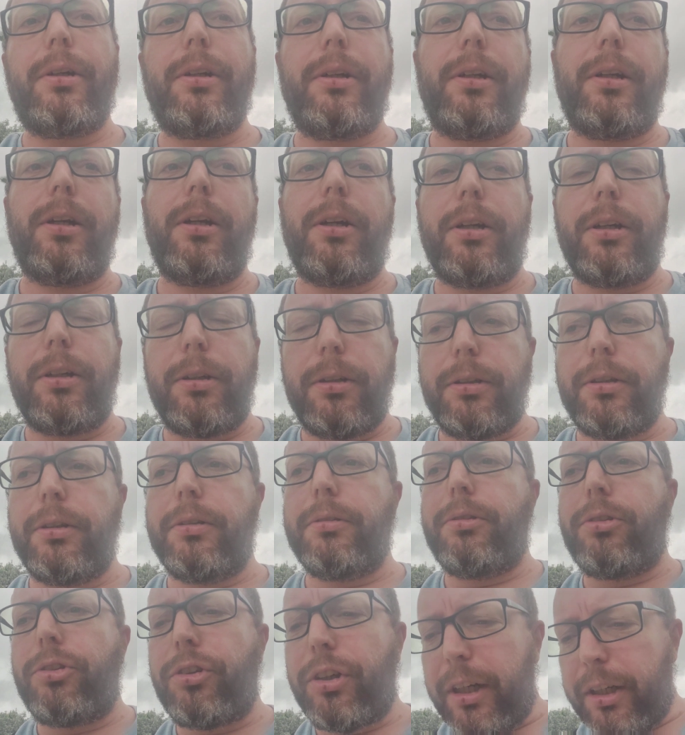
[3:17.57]
are
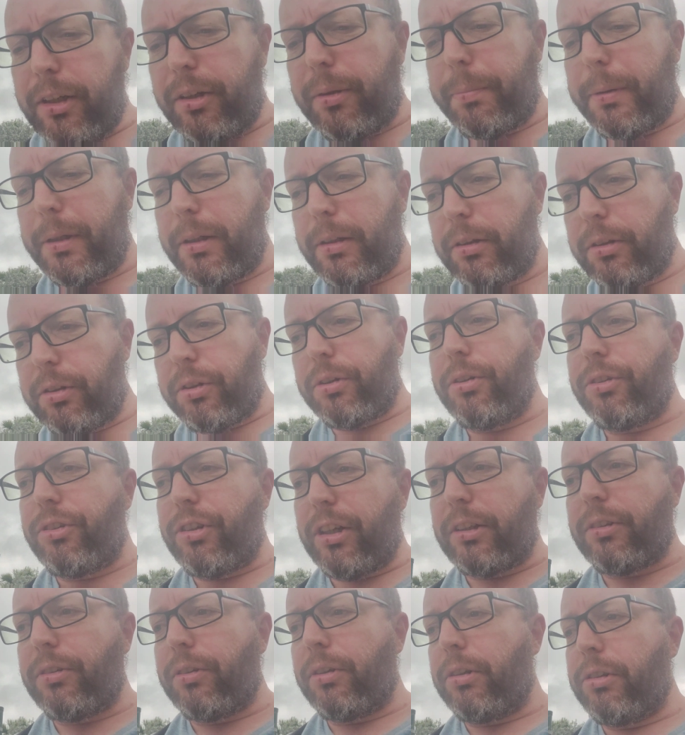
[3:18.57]
trying to build good
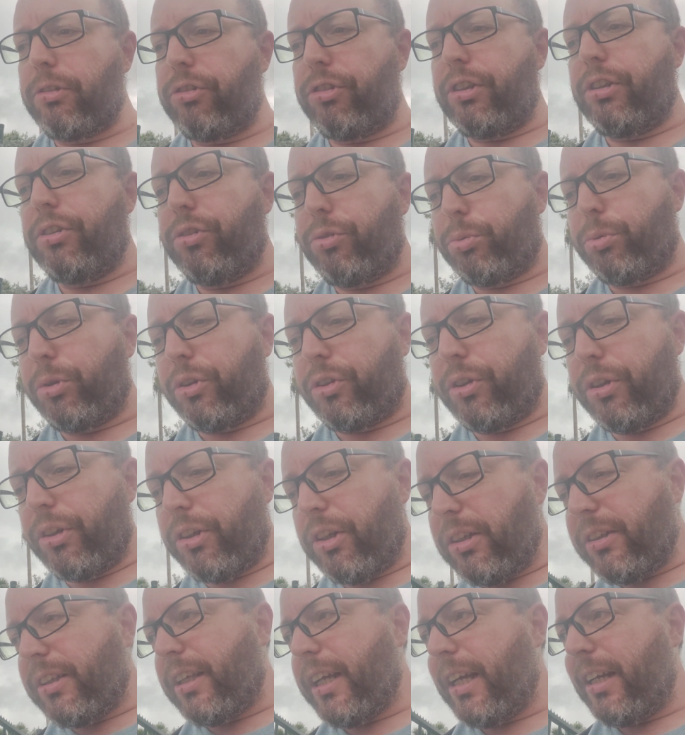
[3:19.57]
technologies with
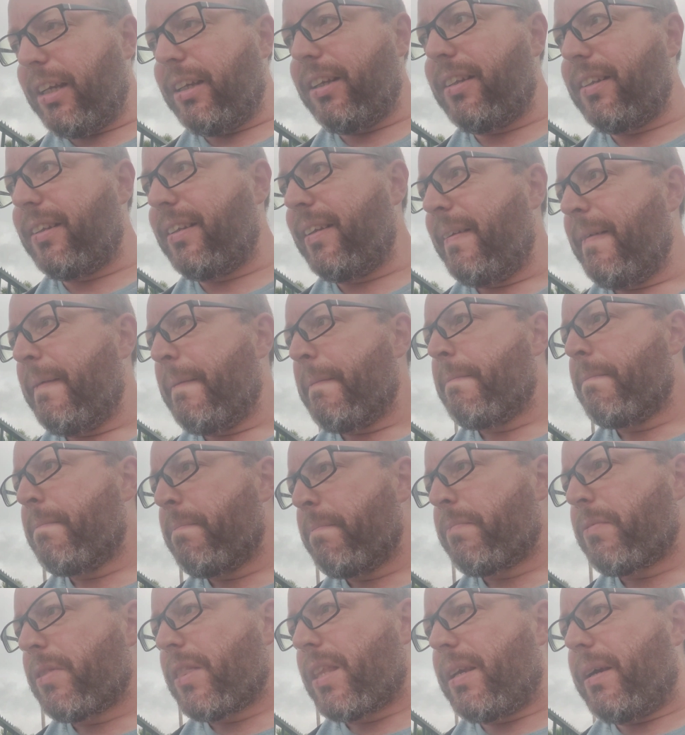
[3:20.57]
good intent,
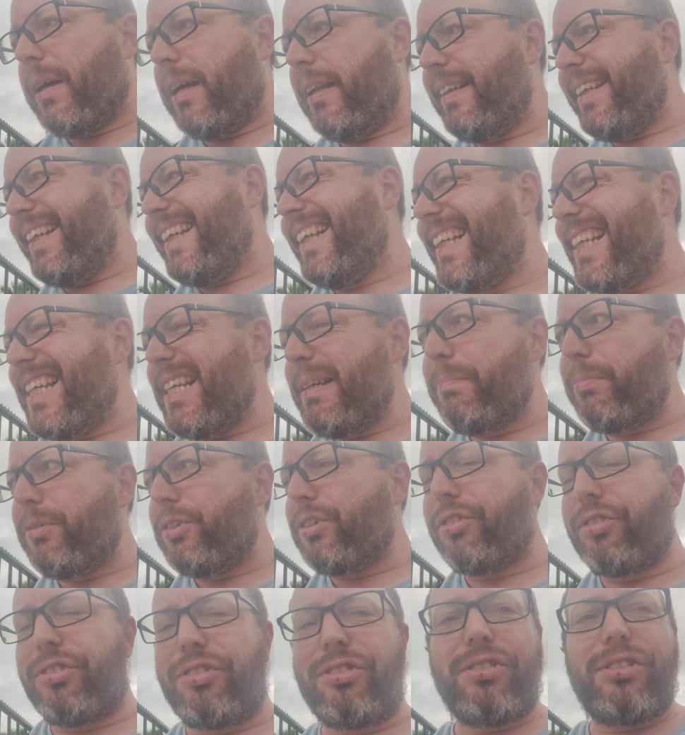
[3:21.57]
and they keep
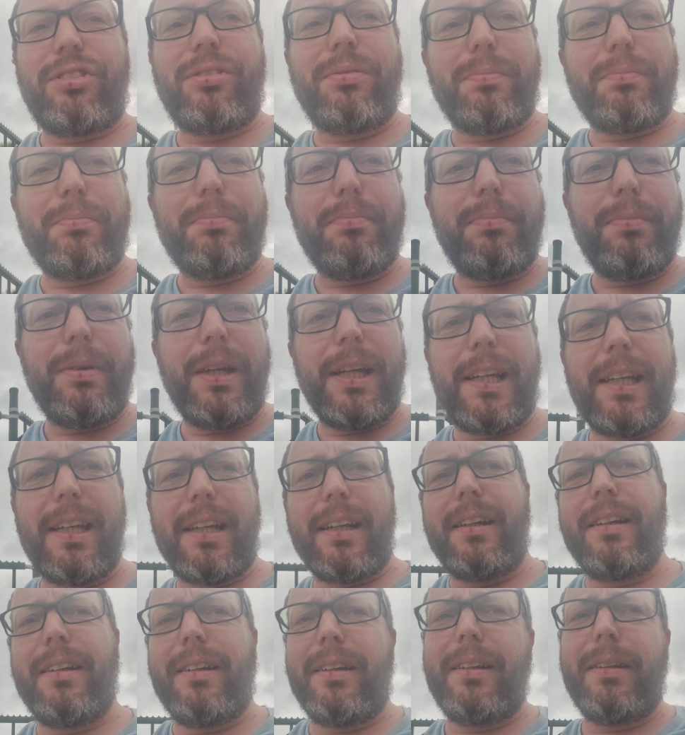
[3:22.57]
just
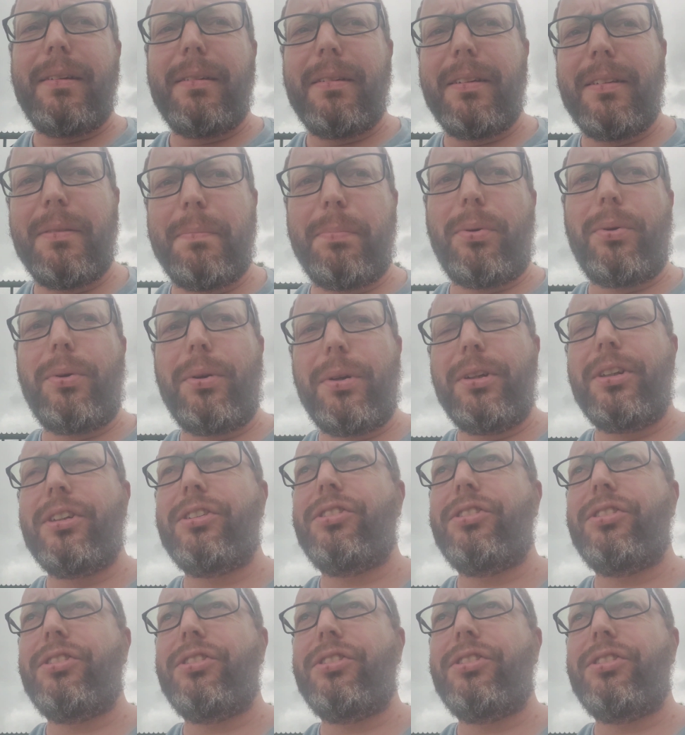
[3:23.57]
making poor